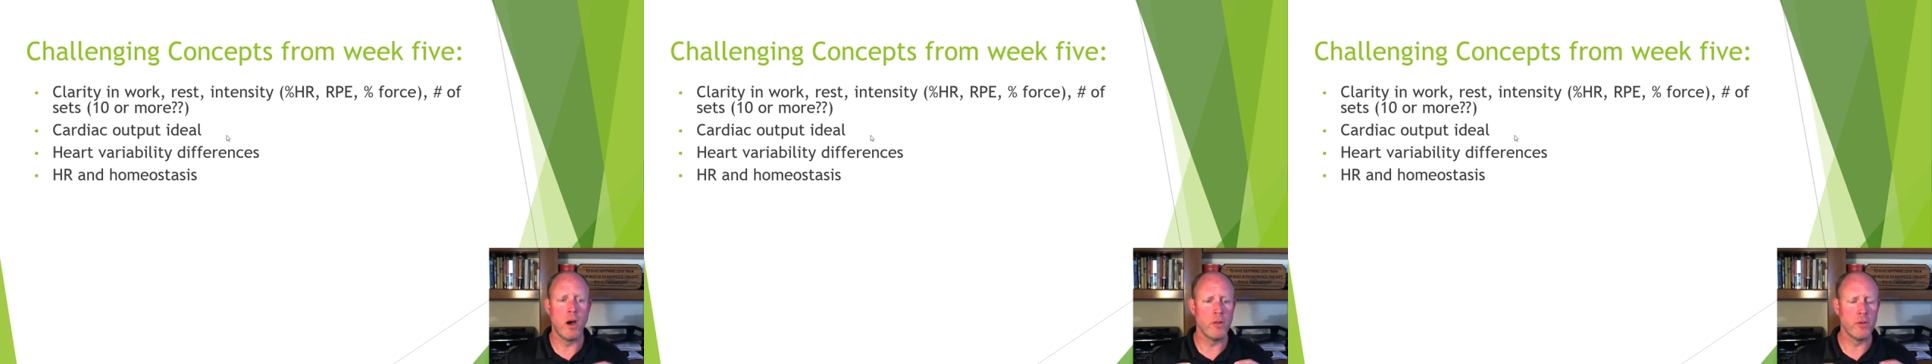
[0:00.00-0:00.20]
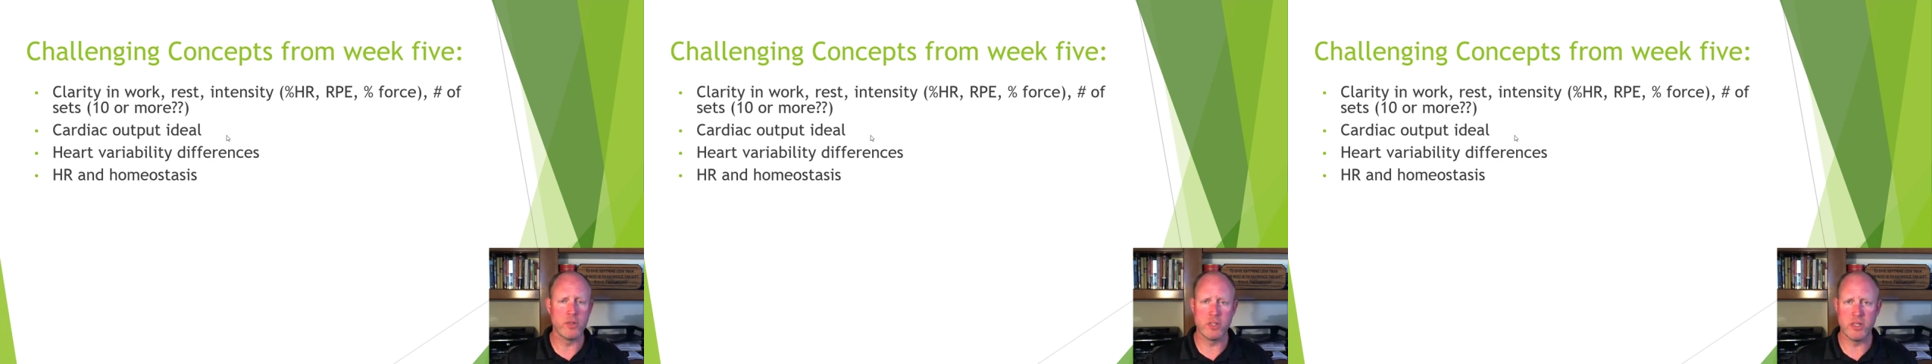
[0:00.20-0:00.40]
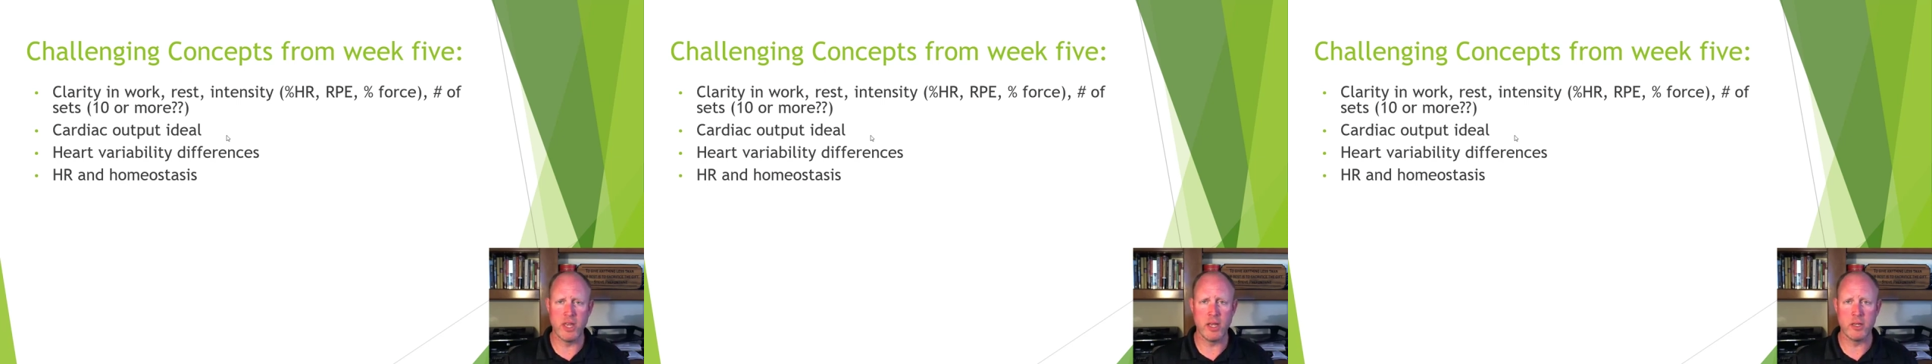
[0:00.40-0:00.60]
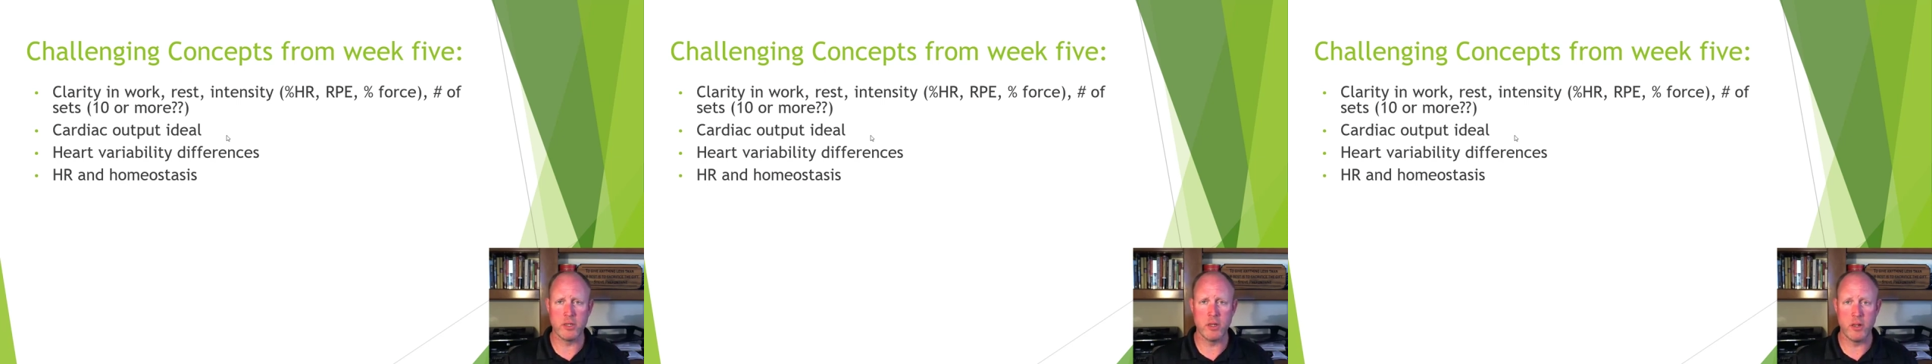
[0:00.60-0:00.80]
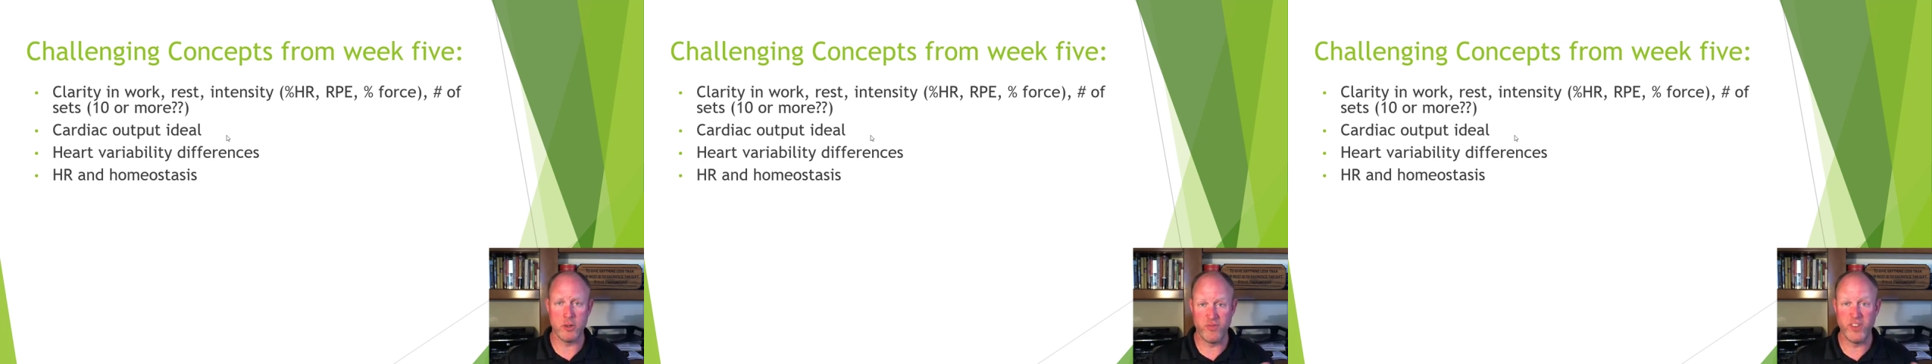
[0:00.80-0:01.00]
all those
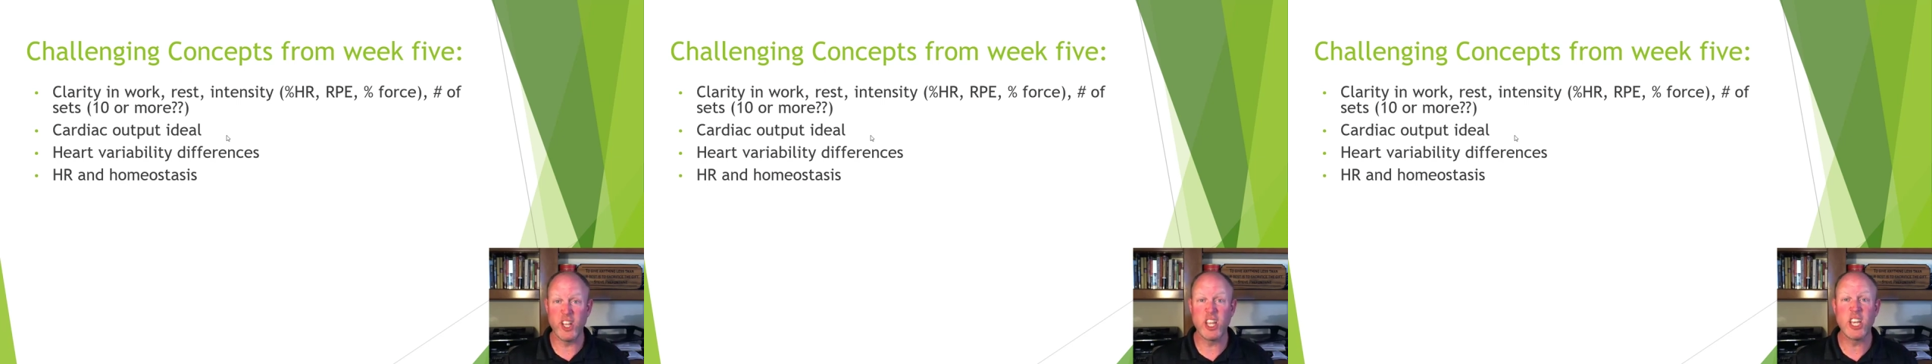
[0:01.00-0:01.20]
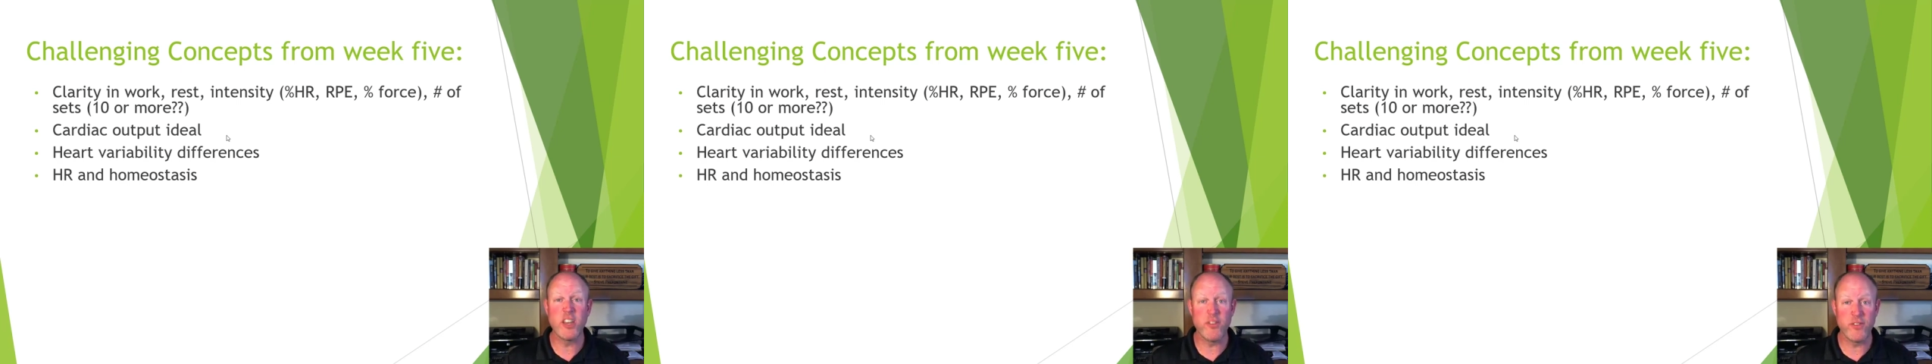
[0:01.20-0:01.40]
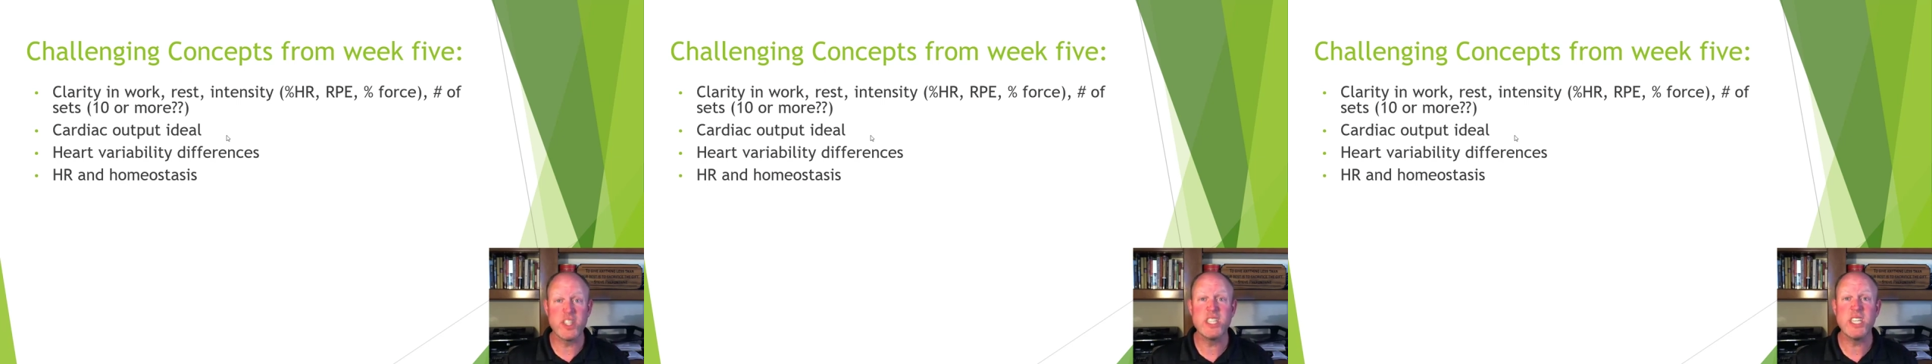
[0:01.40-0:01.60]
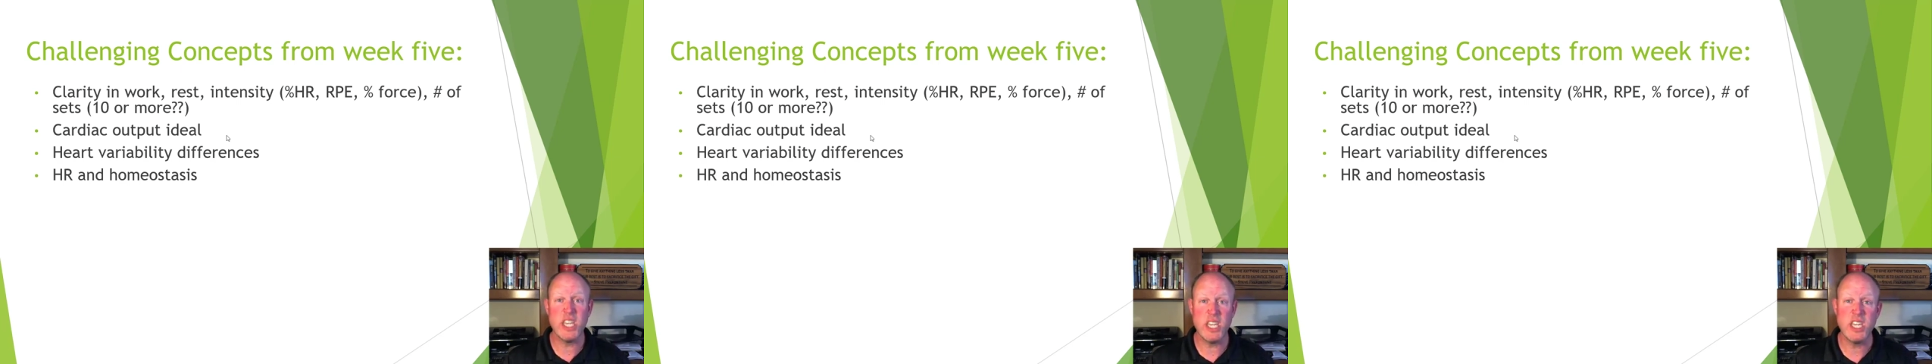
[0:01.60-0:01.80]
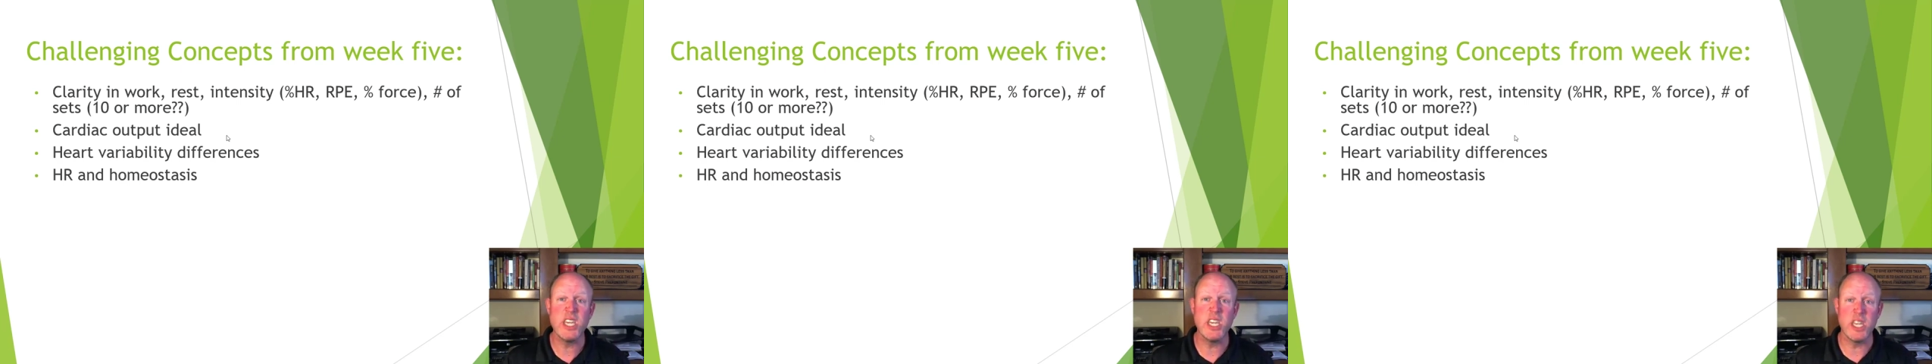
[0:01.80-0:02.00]
things, feeling of
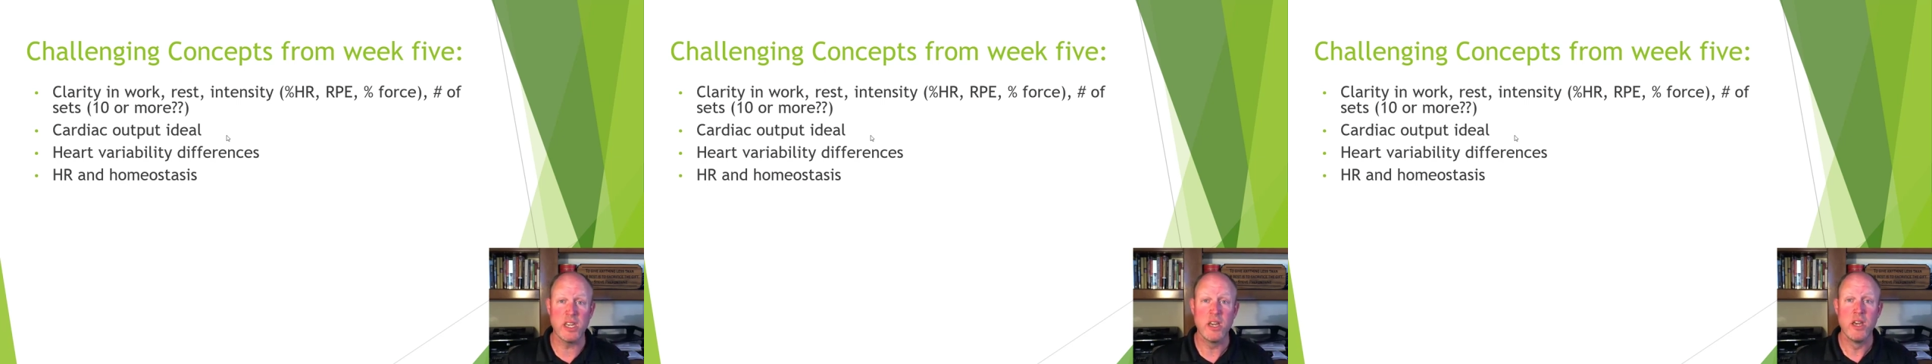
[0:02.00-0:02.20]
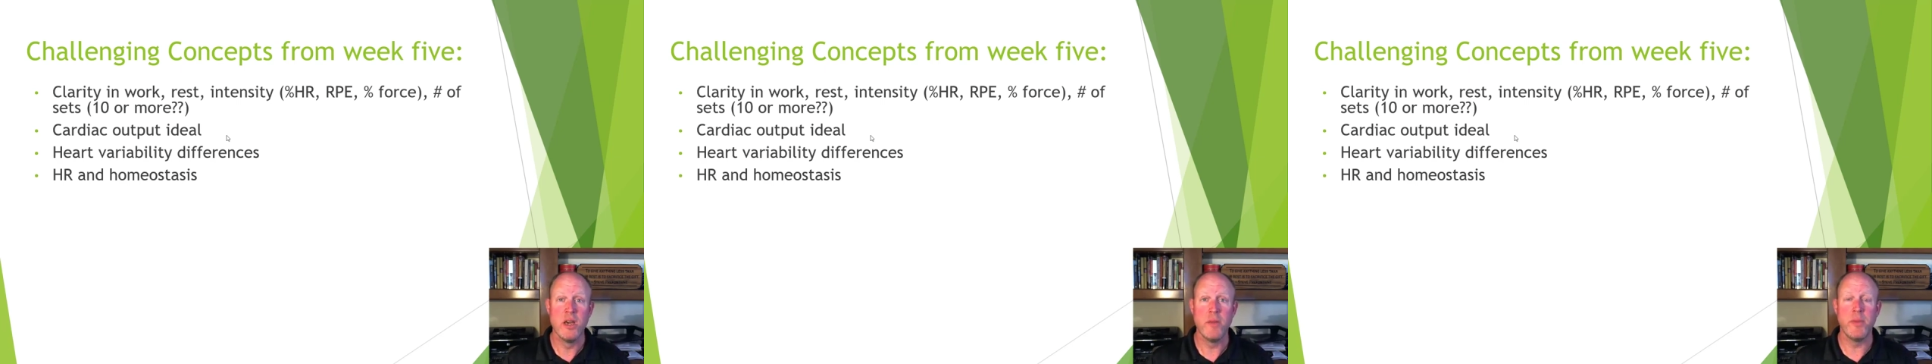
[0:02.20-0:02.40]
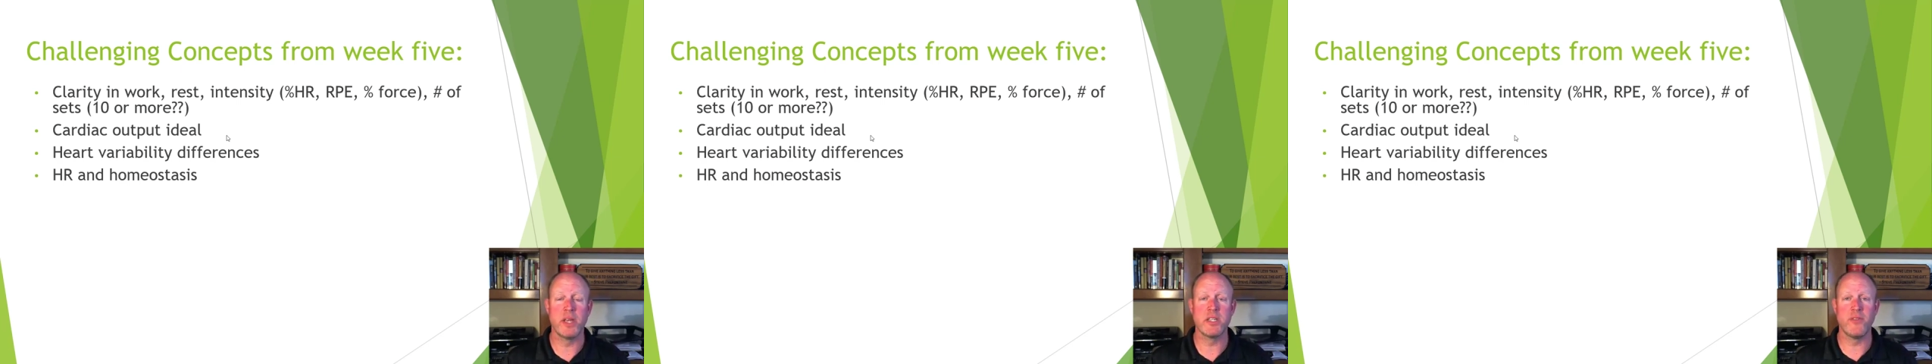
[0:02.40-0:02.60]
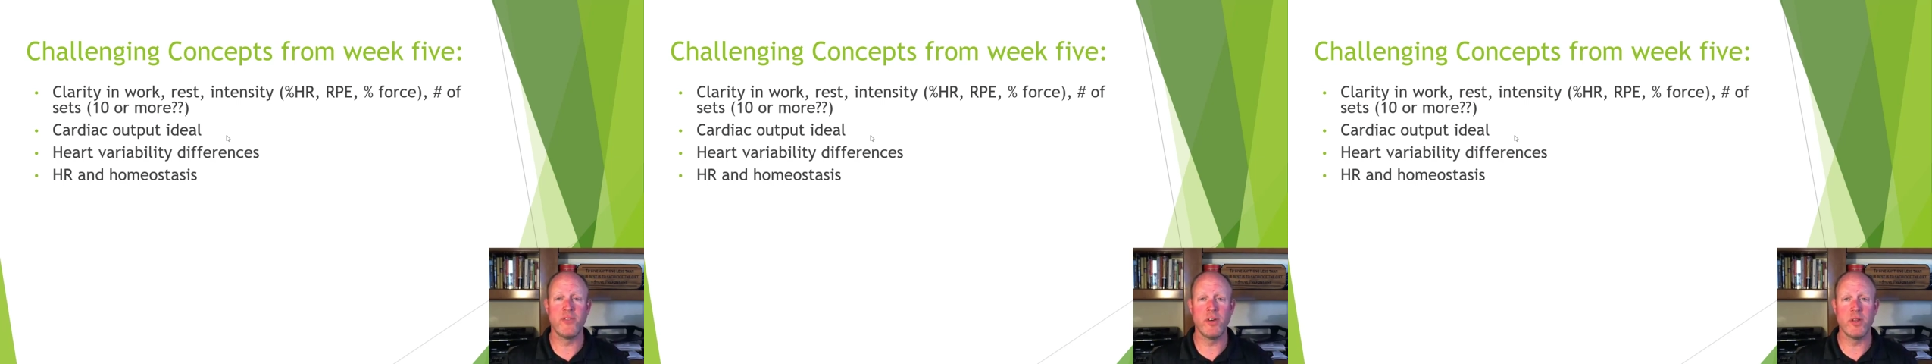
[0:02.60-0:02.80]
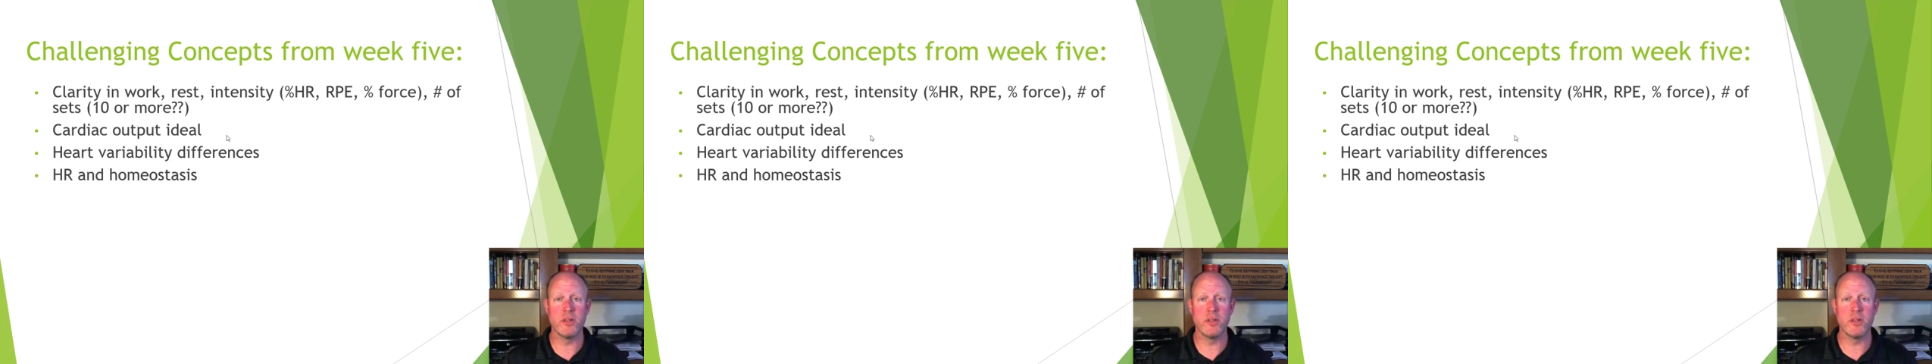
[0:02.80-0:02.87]
fatigue because of